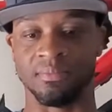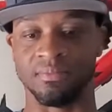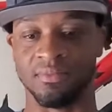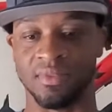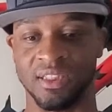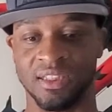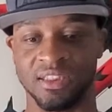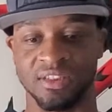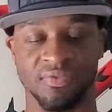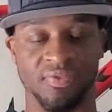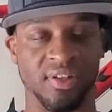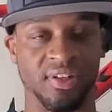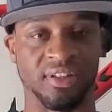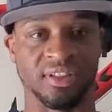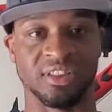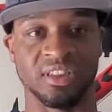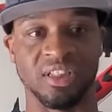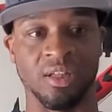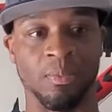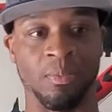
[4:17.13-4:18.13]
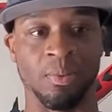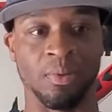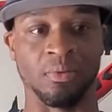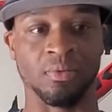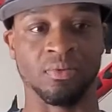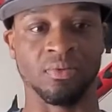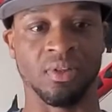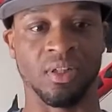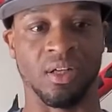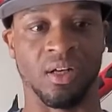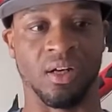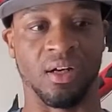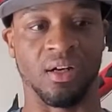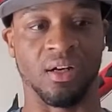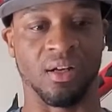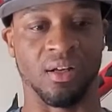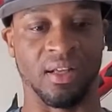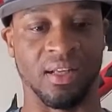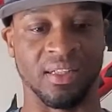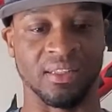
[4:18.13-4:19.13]
It's very simple.
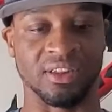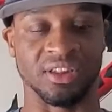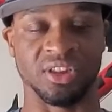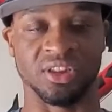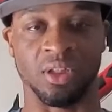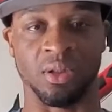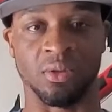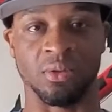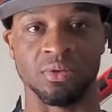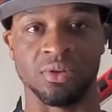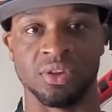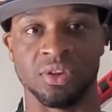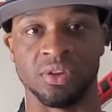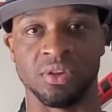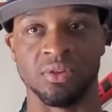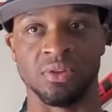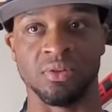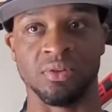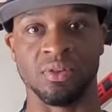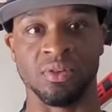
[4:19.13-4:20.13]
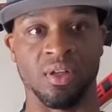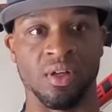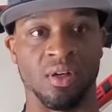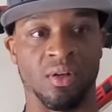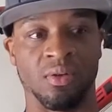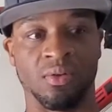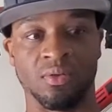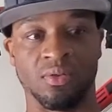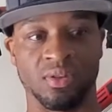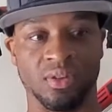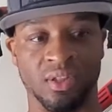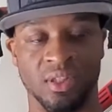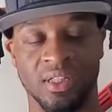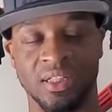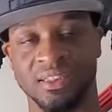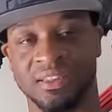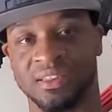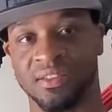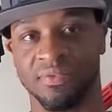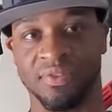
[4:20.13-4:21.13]
It shows you, your
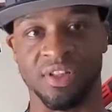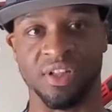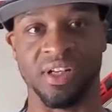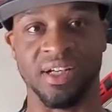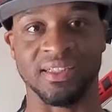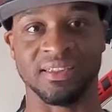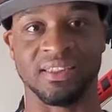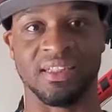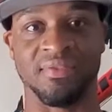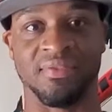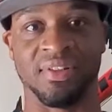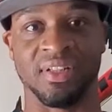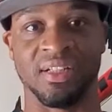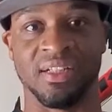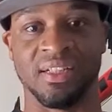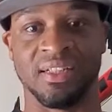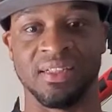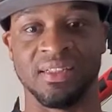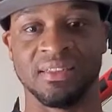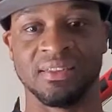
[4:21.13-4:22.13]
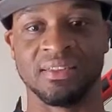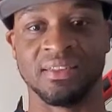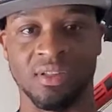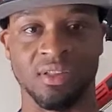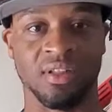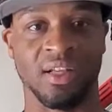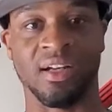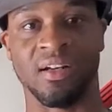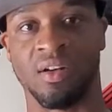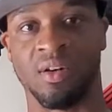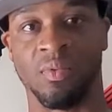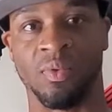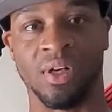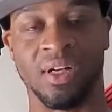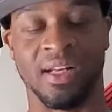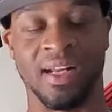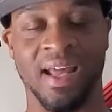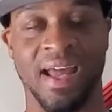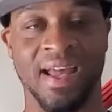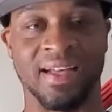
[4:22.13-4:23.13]
list of your activities. Click on one
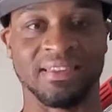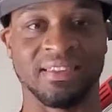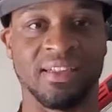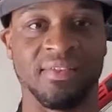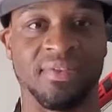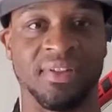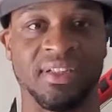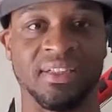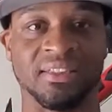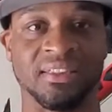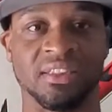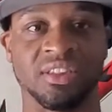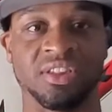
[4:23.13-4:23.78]
of the activities, it